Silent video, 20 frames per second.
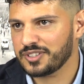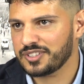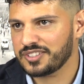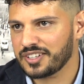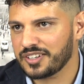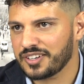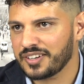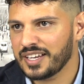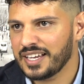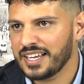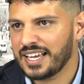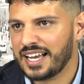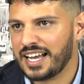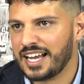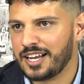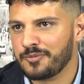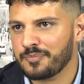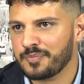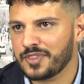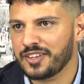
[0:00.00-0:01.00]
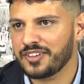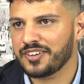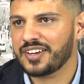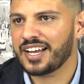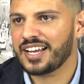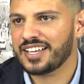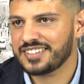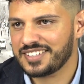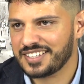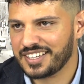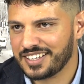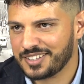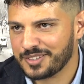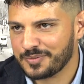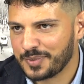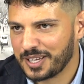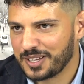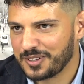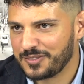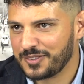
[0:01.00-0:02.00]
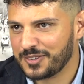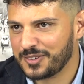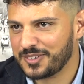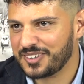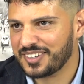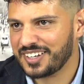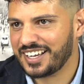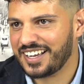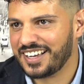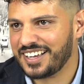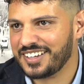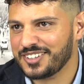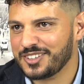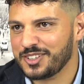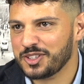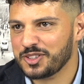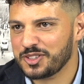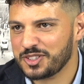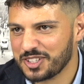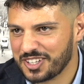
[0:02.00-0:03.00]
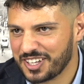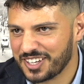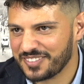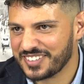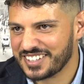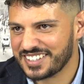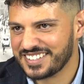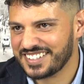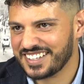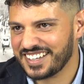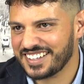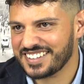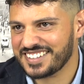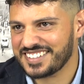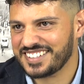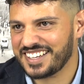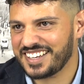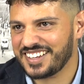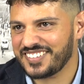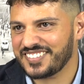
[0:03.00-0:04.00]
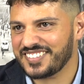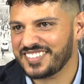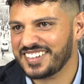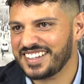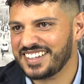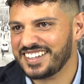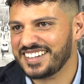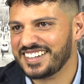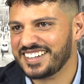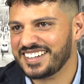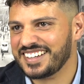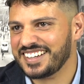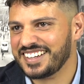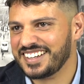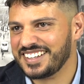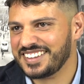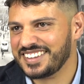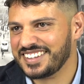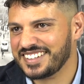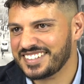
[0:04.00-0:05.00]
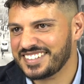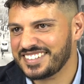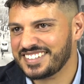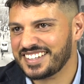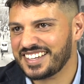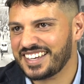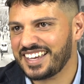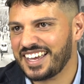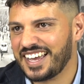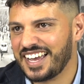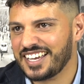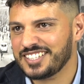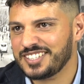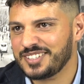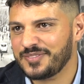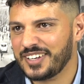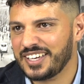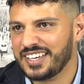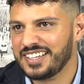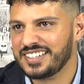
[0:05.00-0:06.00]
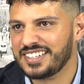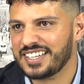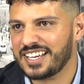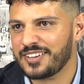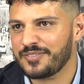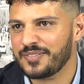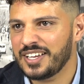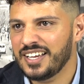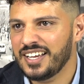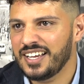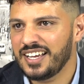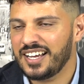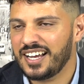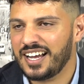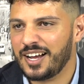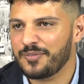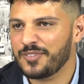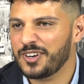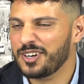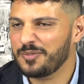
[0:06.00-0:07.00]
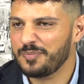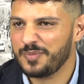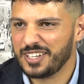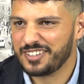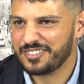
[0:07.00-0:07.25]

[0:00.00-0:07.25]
So look, I'd say to people, use your common sense in this aspect. I'm not a big